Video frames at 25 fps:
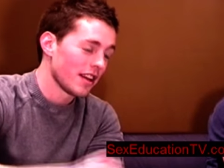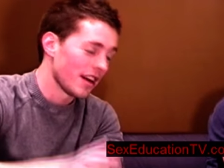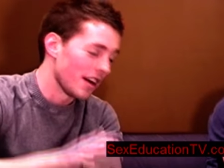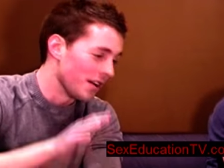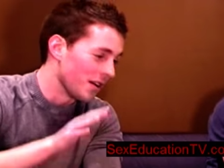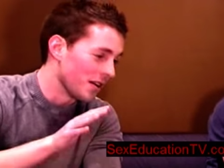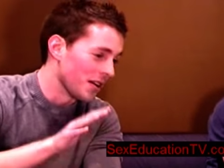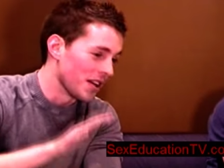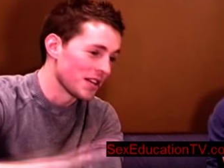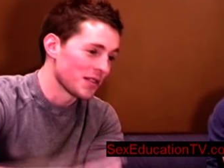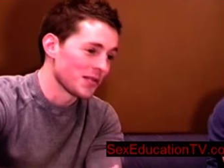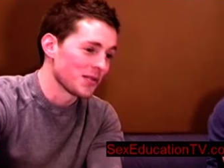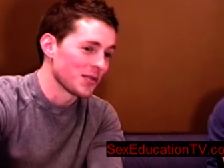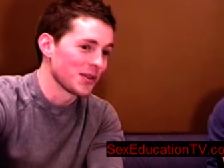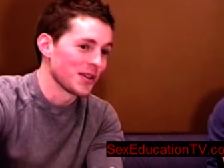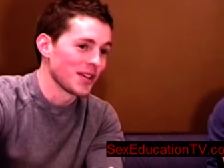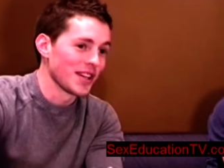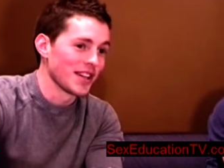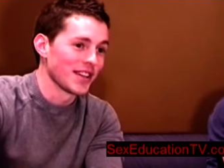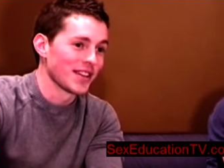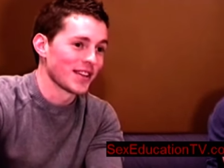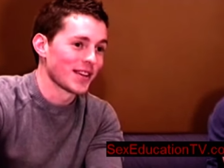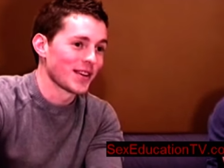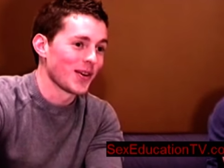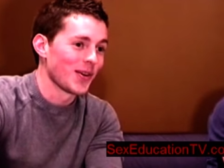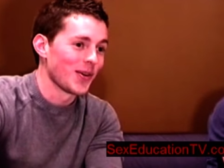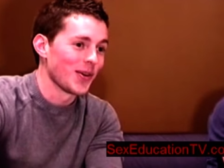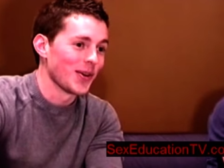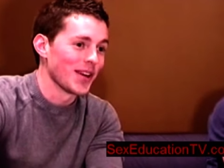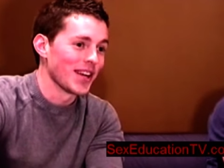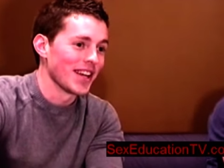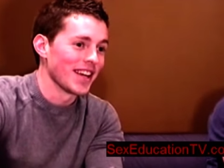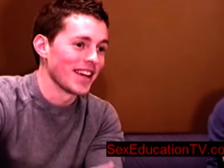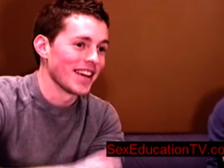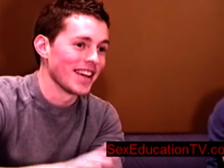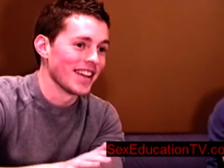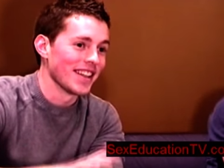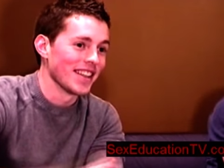I know that's really
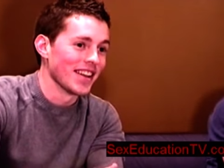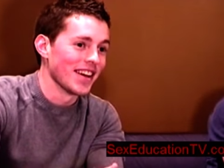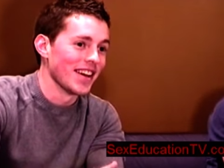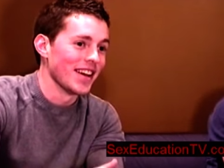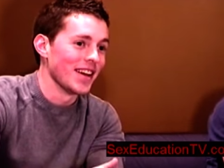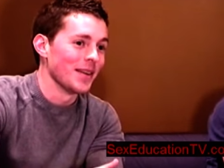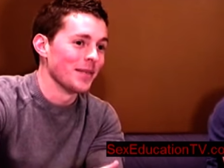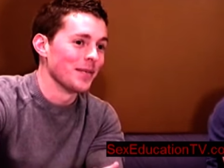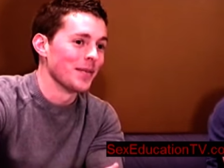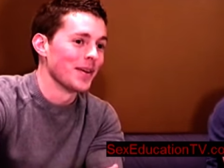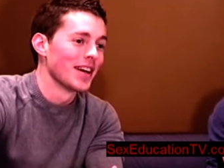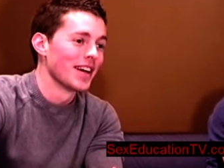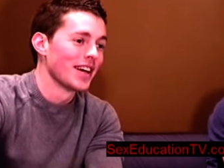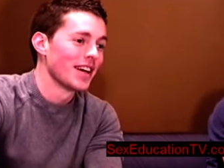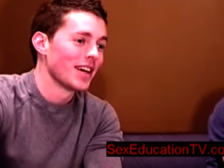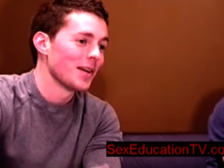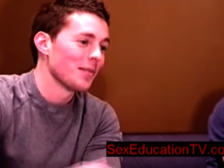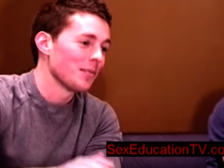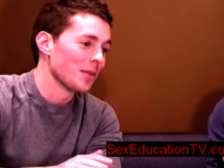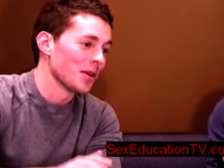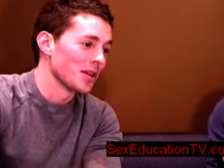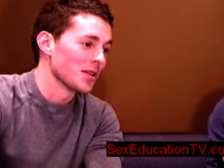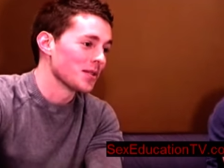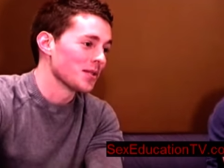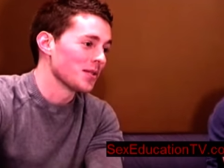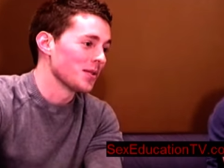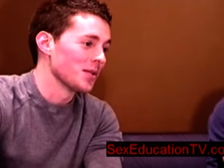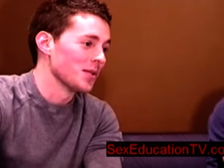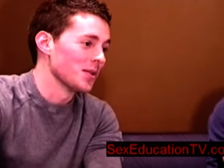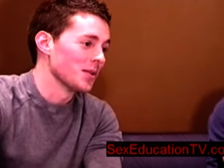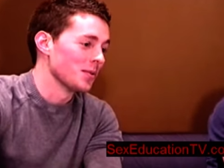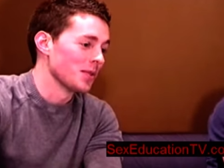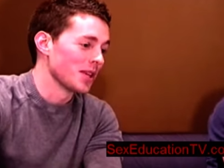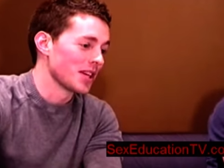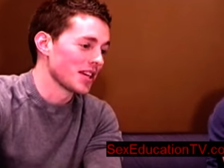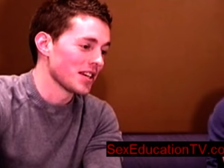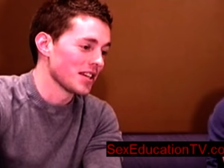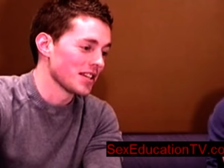corny and lame, but it's
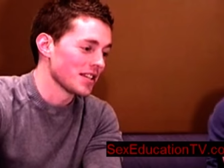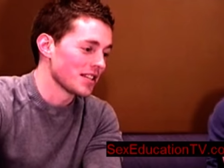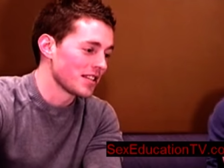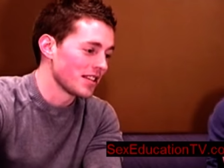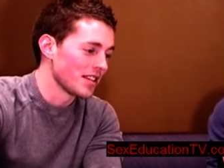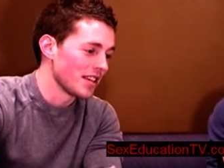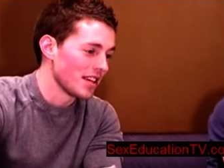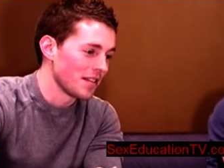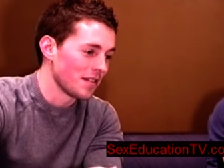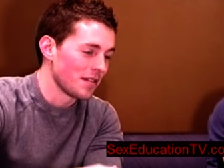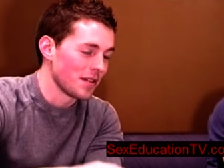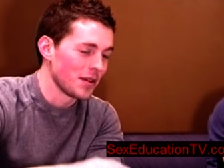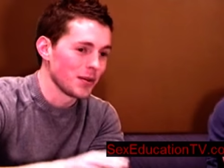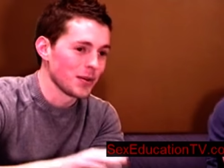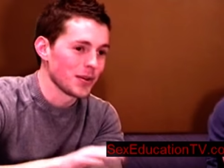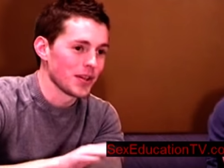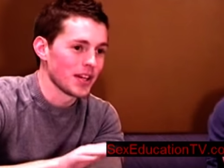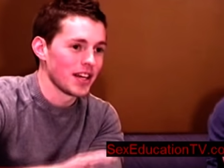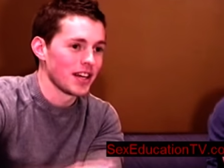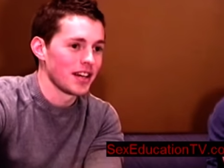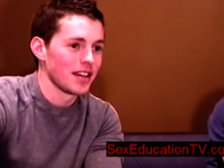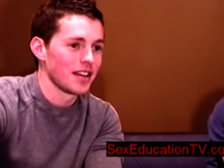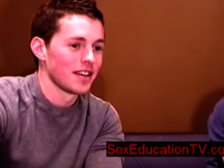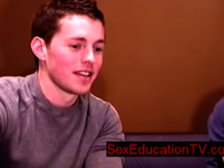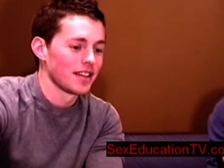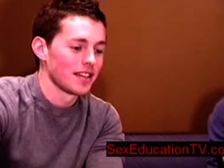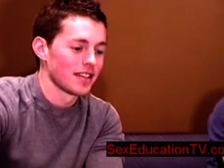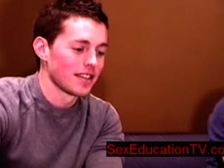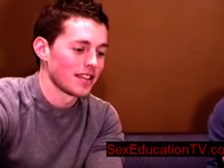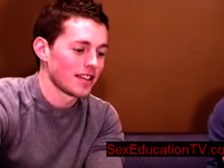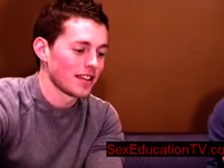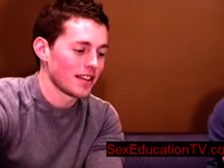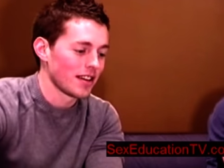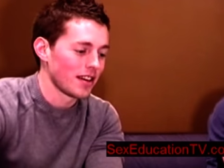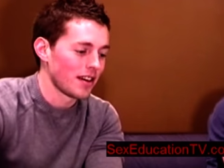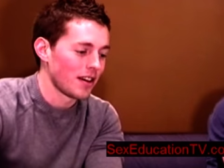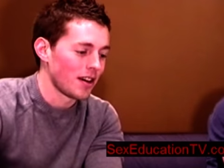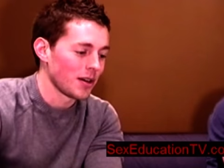true because if you let
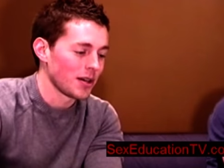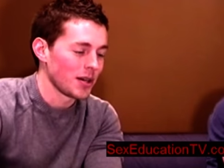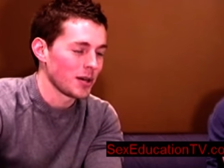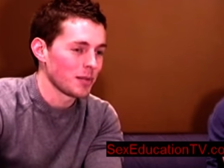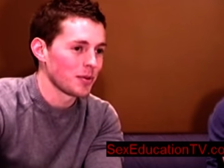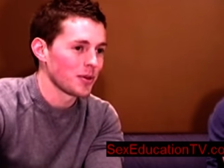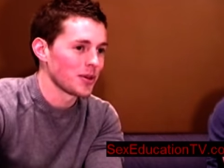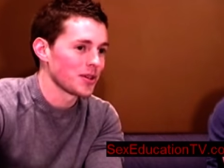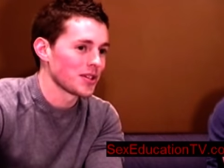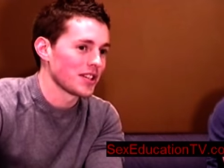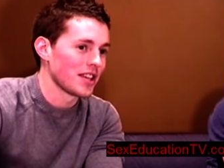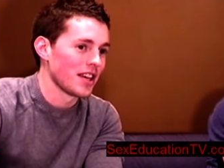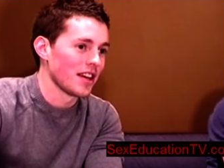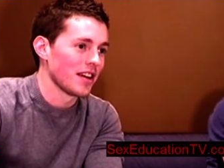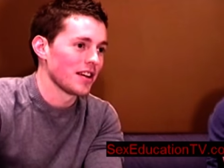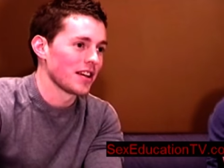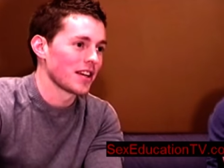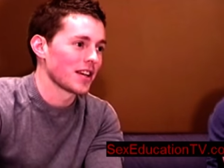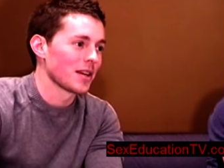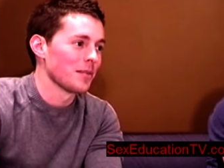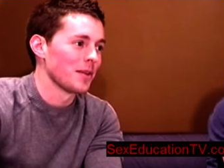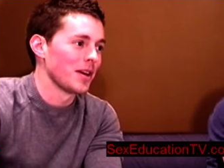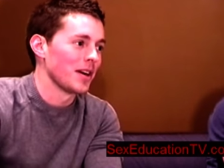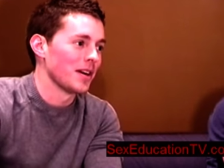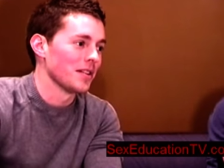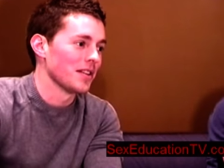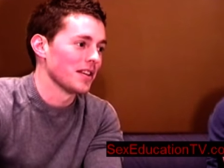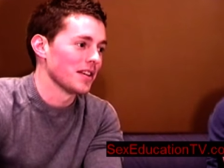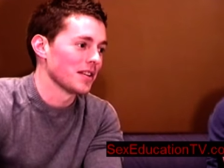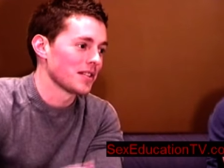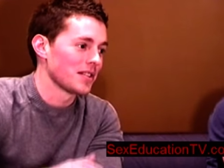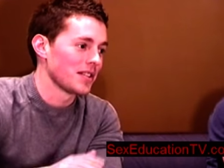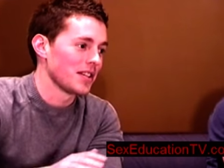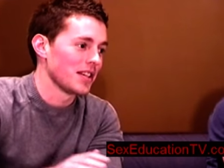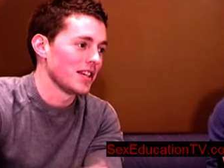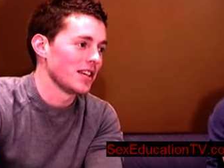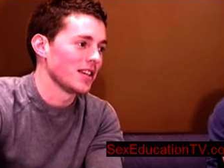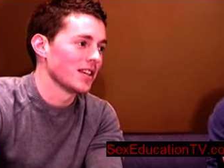all your personality come out, they'll
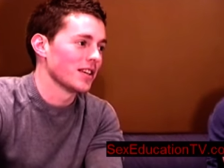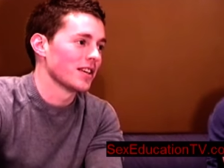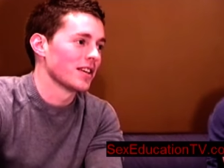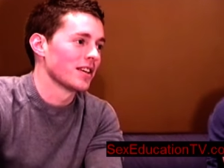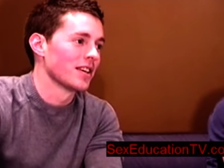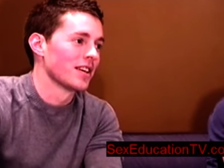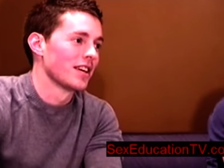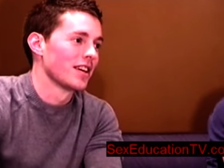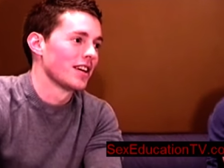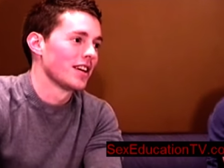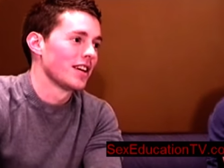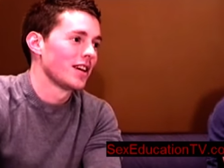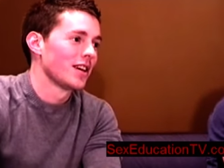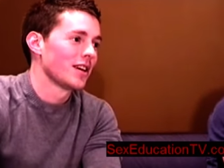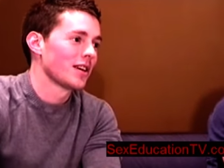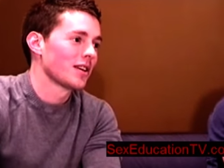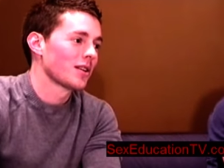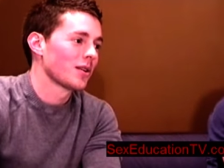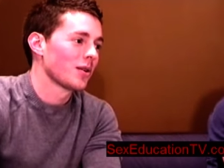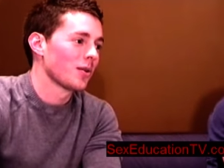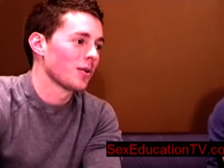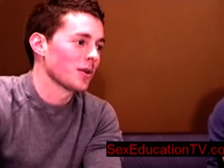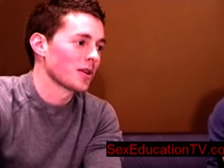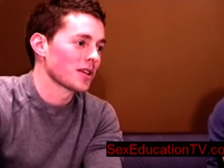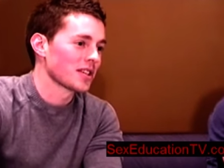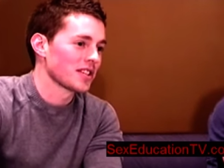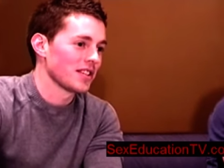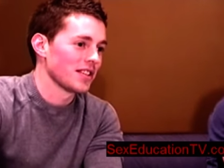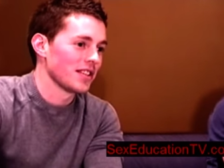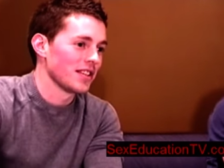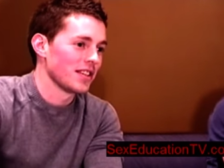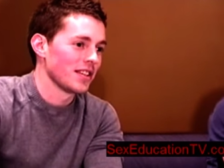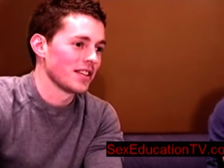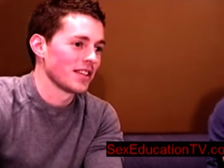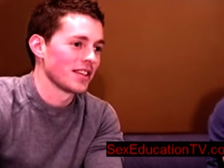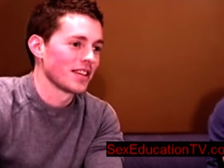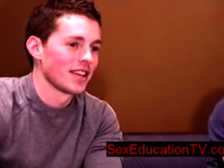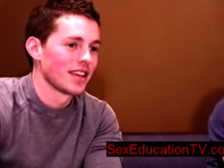see your quirks
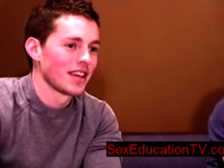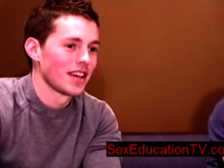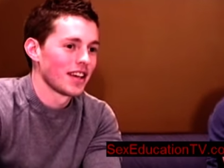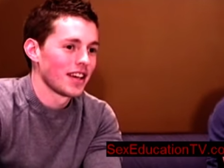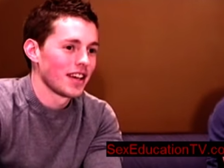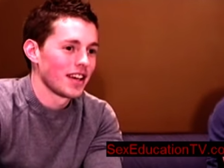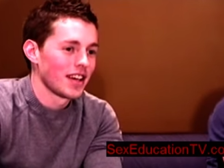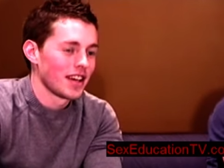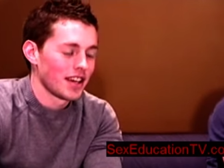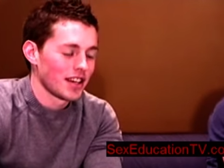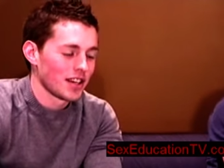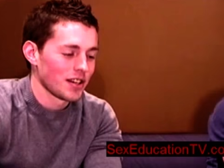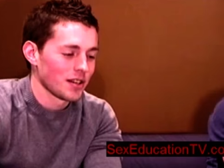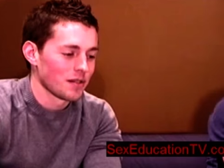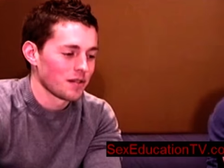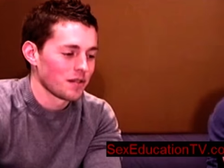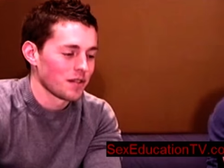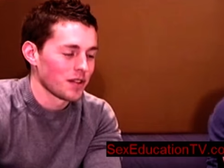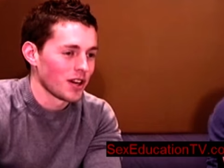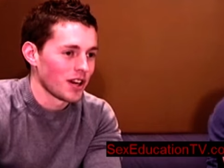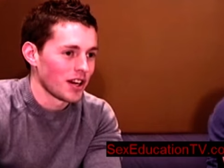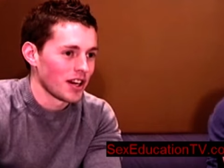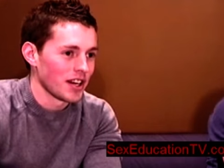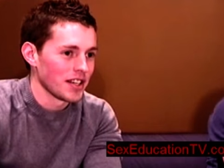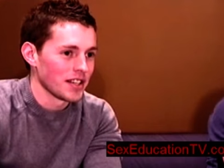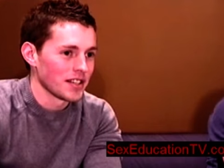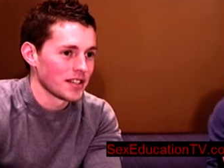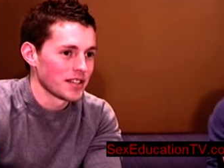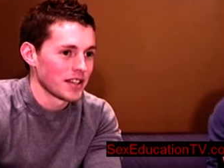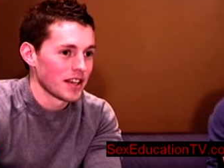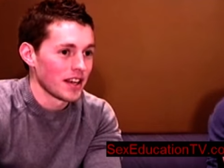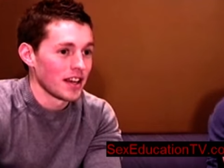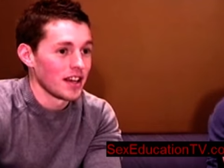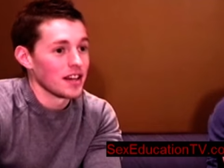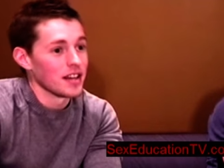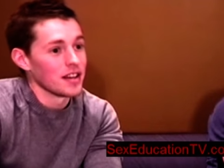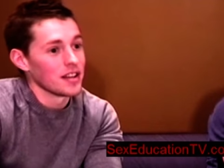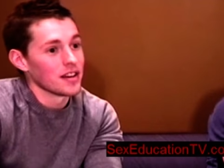and your
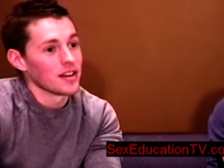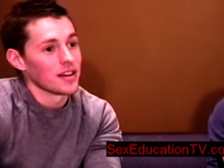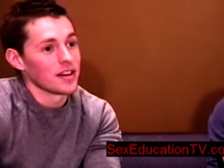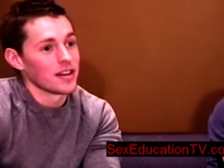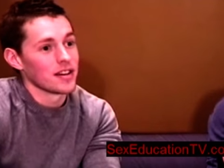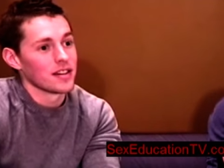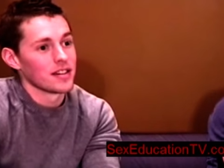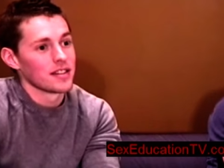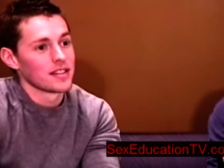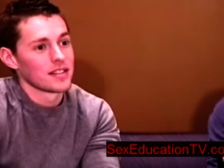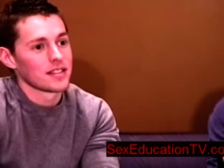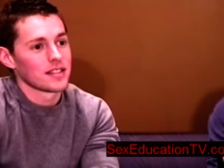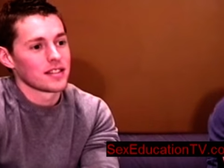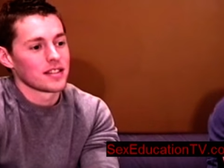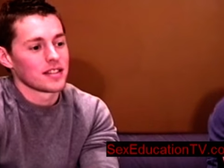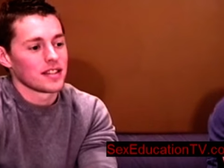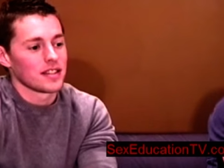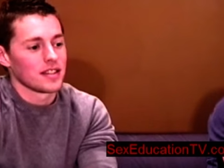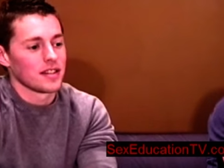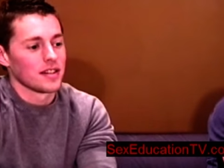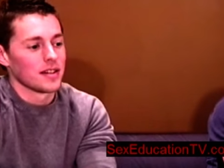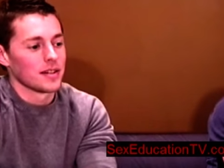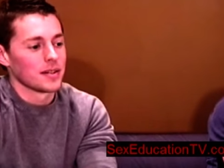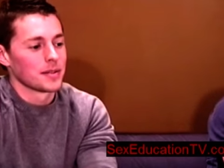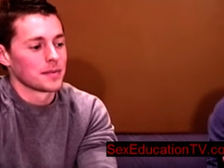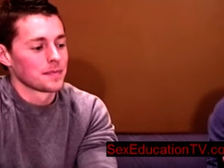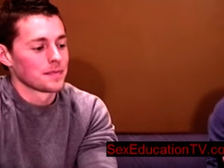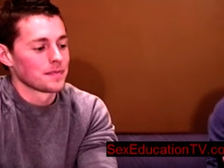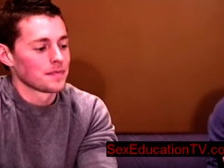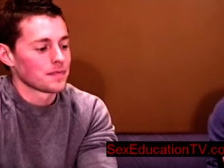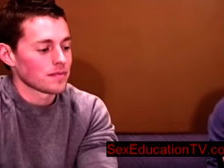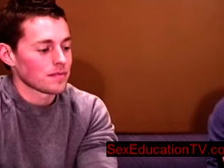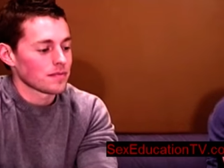flaws and your, you know,